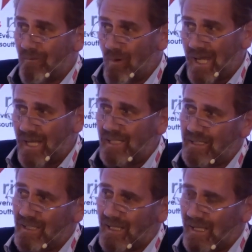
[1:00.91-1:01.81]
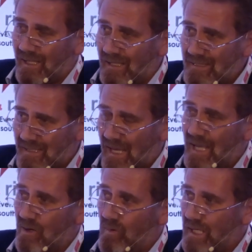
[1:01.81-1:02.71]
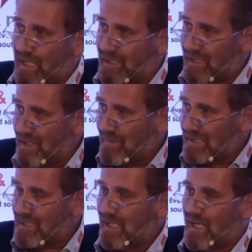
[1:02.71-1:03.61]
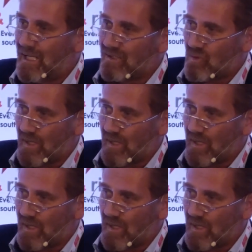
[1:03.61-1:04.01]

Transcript: we need scale, we need material